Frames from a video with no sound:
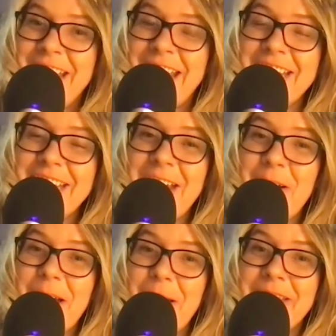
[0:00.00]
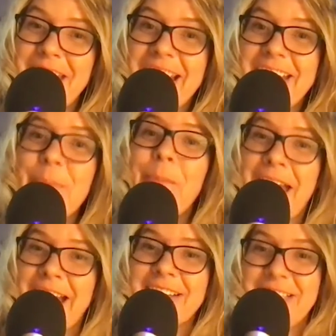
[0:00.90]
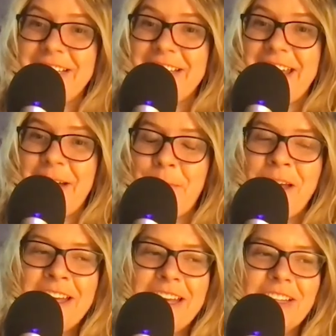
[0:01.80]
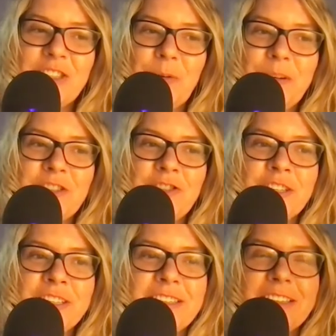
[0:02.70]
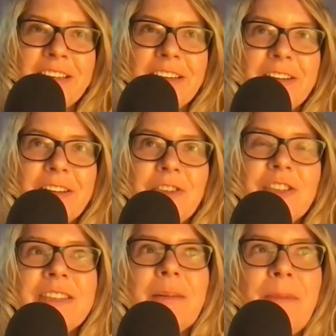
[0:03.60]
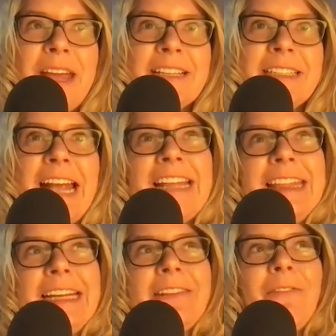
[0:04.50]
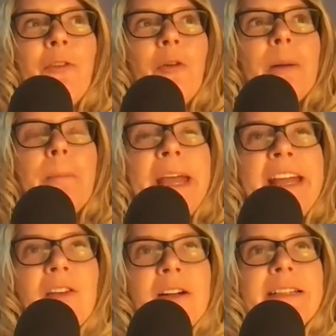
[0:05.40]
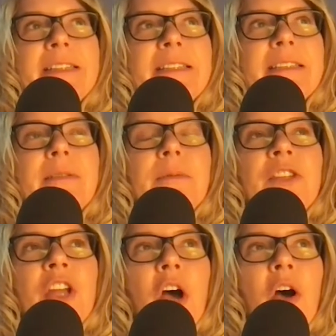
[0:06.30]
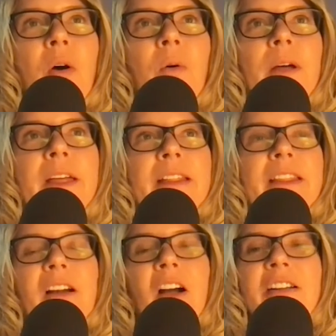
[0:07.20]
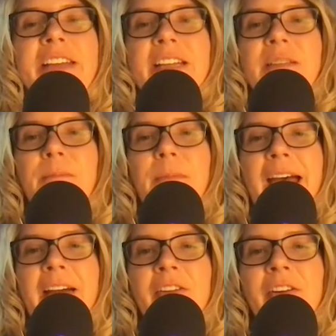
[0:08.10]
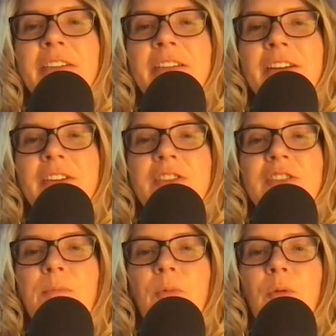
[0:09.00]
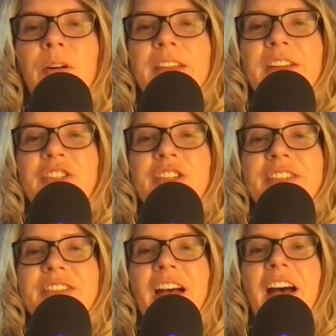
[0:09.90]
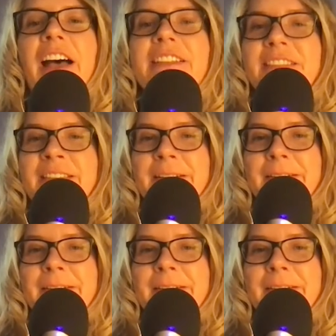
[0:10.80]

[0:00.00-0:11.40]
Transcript: and that impacted them. And so it's just amazing, I think, for parents to know that our kids mattered to more than just us,